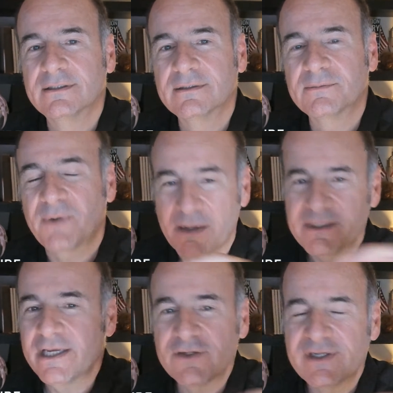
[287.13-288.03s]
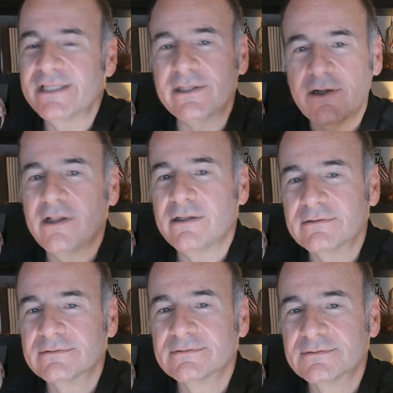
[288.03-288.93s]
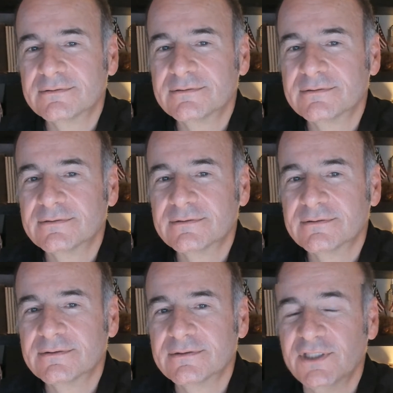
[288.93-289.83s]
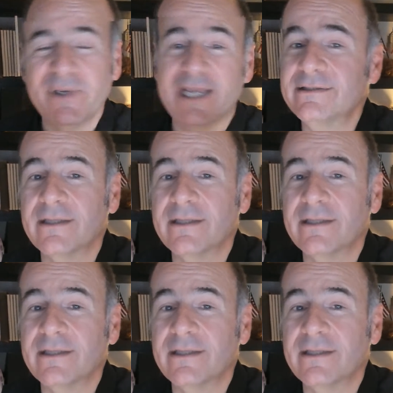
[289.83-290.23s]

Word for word: probably underneath it all, you hate them.